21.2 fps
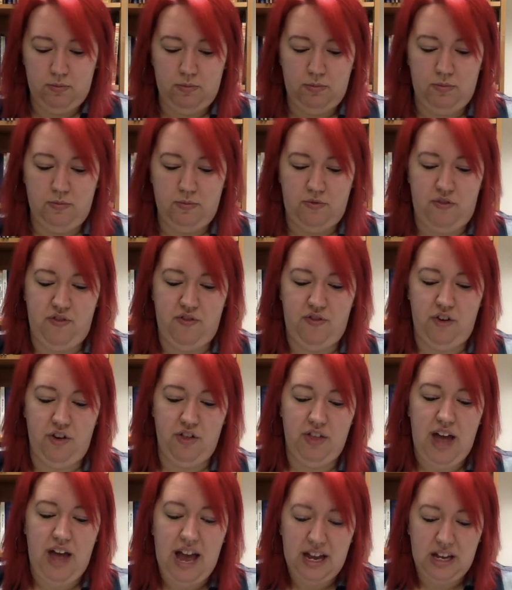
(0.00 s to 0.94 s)
for
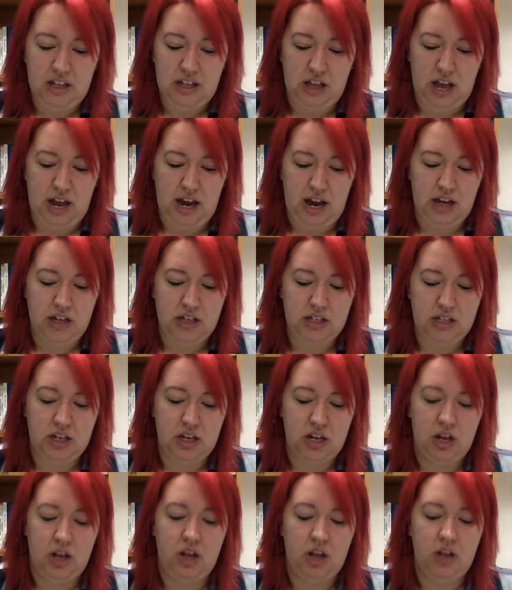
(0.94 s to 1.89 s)
that class,
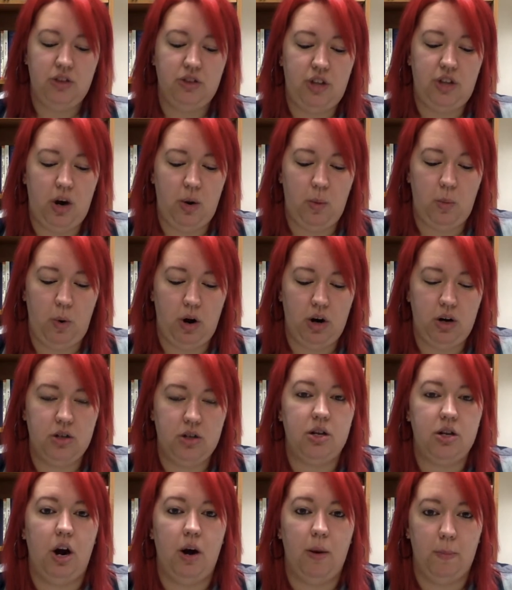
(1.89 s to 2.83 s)
their words
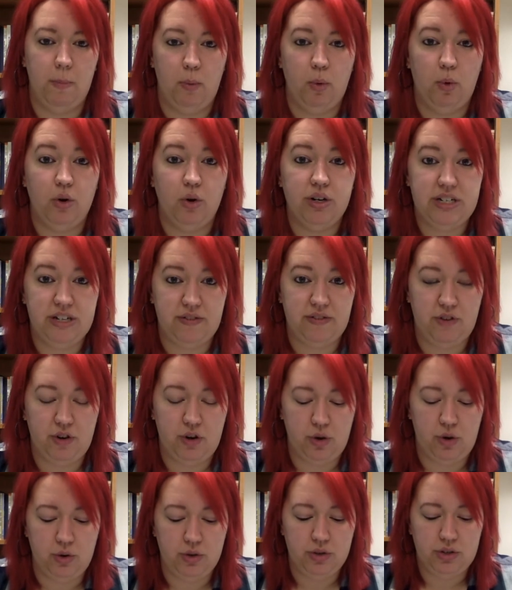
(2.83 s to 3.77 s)
are more
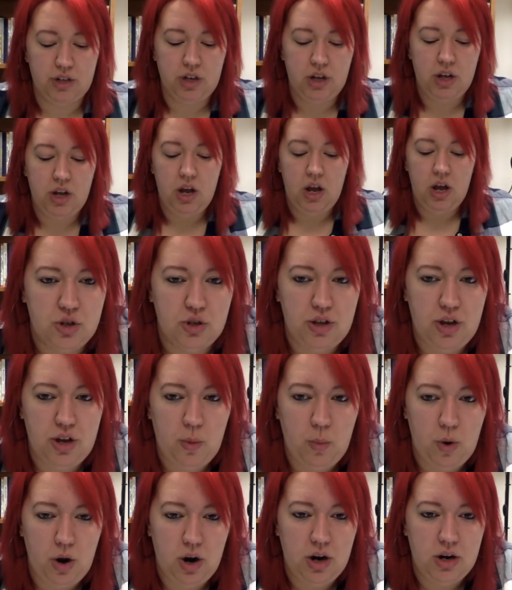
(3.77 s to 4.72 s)
difficult. So their
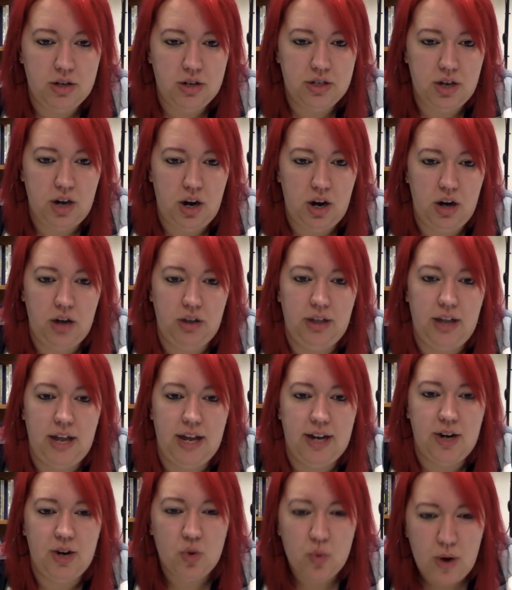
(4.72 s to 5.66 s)
words are
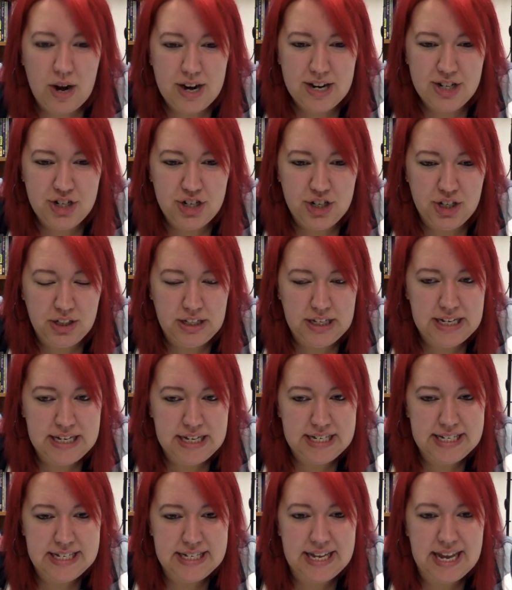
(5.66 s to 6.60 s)
like credulous,